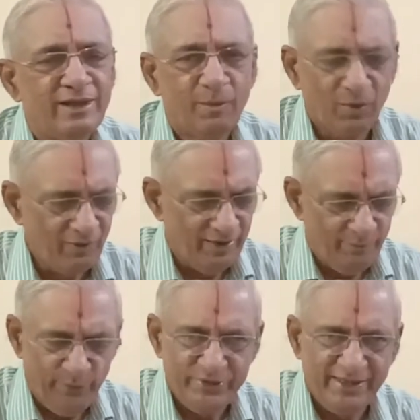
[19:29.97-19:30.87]
Number
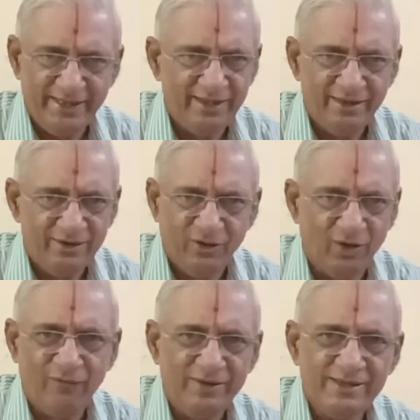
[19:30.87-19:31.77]
one, music in
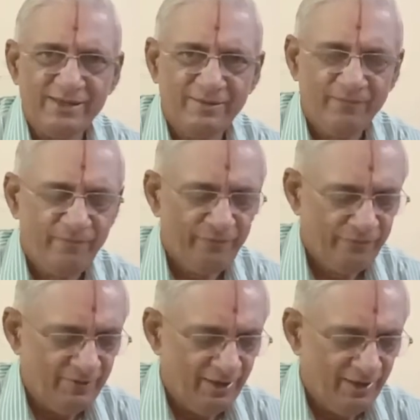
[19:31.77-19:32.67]
all of us.
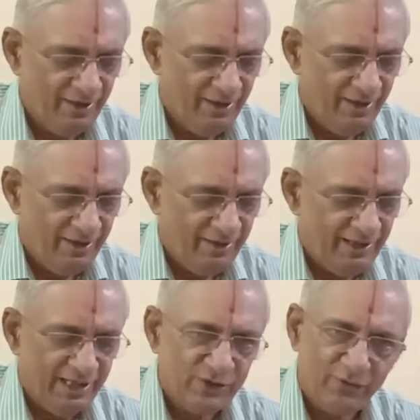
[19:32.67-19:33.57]

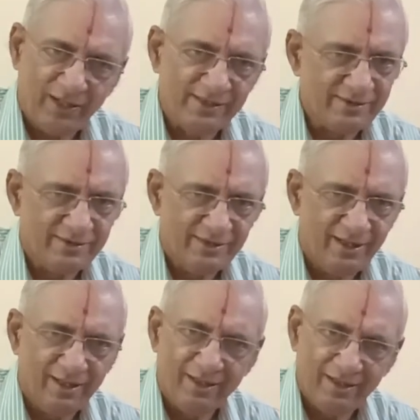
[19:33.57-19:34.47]
The swaras
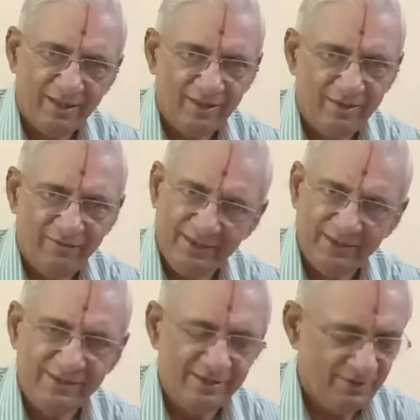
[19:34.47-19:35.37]
are with
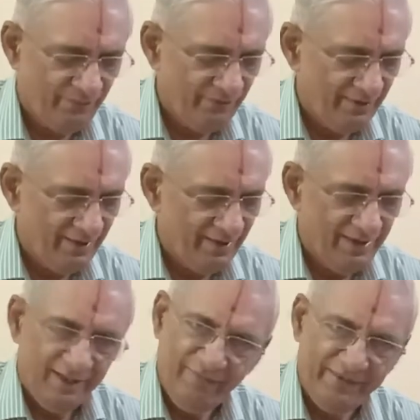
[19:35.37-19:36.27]
us,
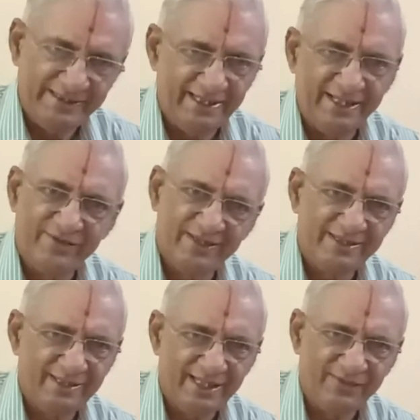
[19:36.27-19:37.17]
fixed as
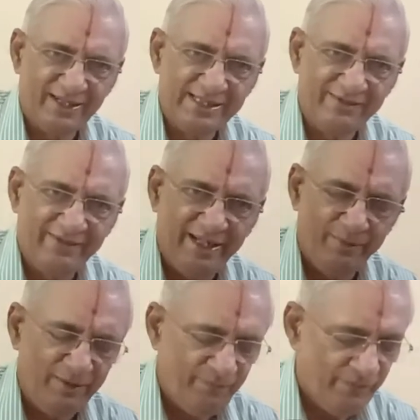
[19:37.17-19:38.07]
well as
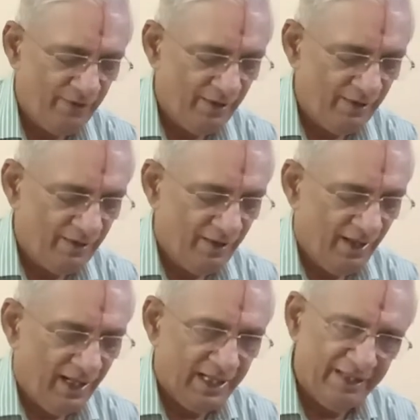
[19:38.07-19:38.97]
variable,
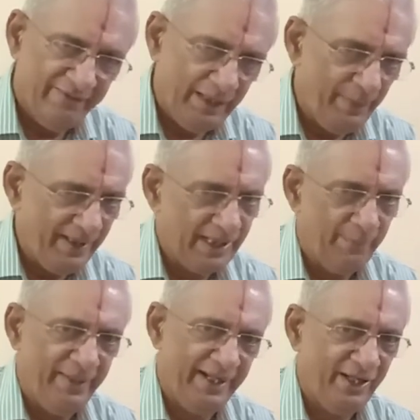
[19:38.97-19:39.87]
and we had been
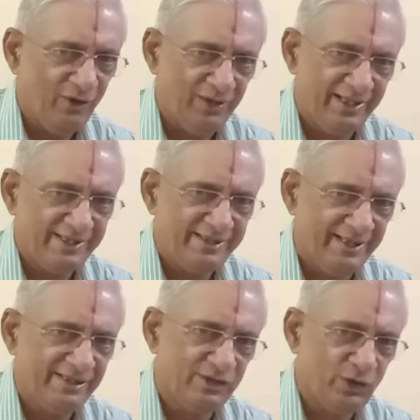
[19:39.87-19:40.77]
combining all these
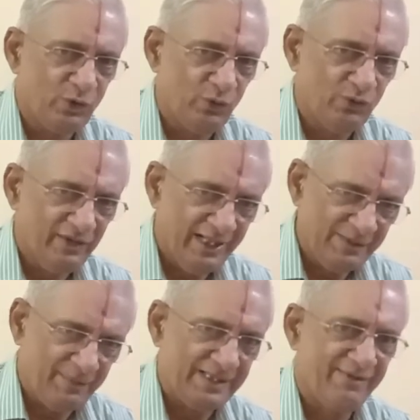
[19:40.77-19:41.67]
things to
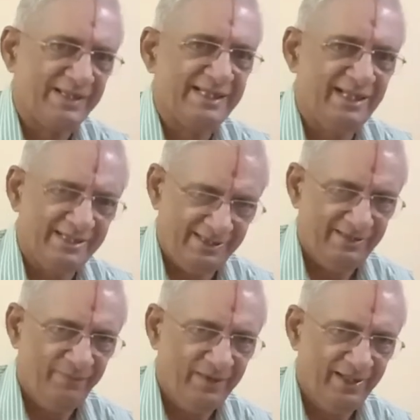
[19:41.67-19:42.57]
express our
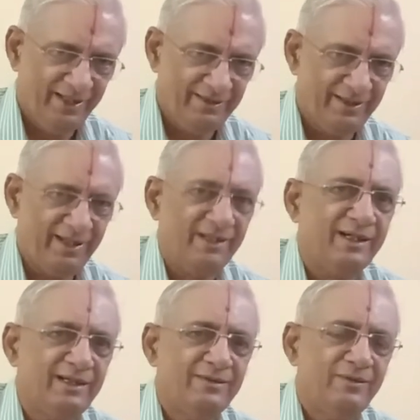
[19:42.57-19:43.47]
skills, like the
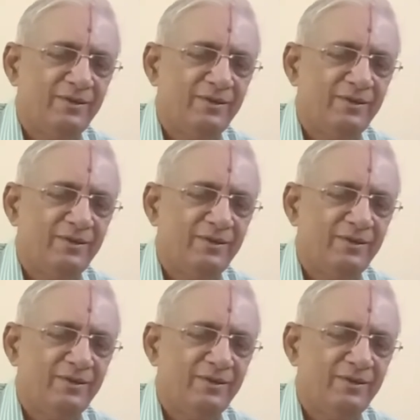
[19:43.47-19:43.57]
raga.